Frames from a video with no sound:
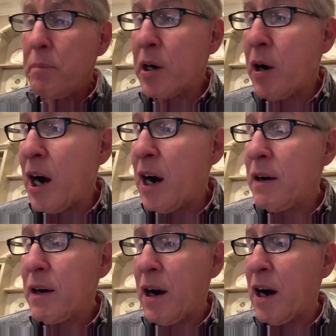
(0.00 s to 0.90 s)
but
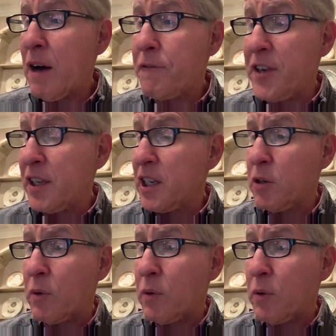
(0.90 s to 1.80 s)
our
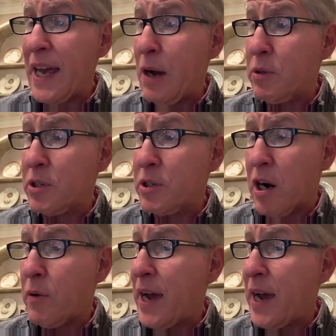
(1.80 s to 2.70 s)
feeling right now
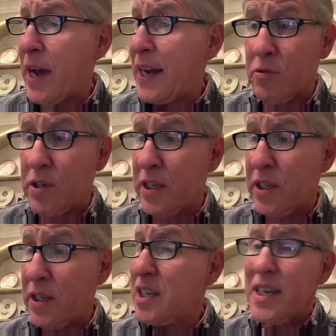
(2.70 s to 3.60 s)
is, and our
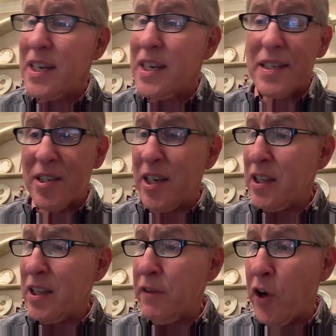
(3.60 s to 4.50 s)
attitude is,
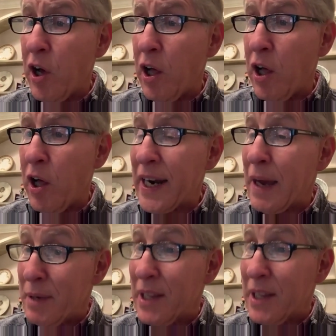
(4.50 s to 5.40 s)
see you in the fall.
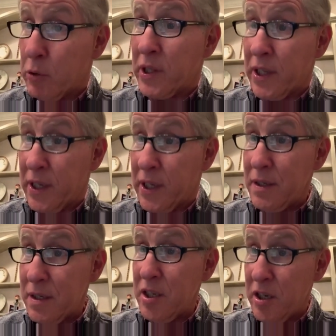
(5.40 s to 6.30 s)
And I mean,
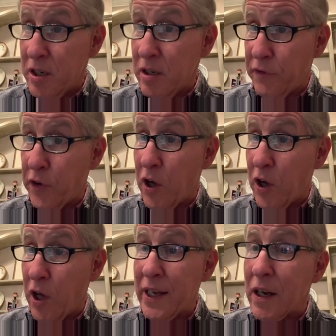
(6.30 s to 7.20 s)
literally see you in the
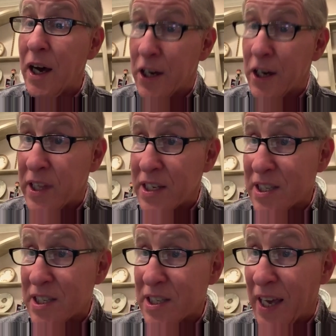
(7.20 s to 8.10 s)
fall, and not
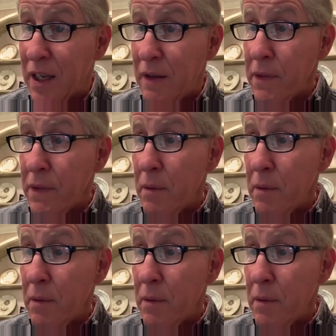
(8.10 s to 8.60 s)
over this thing,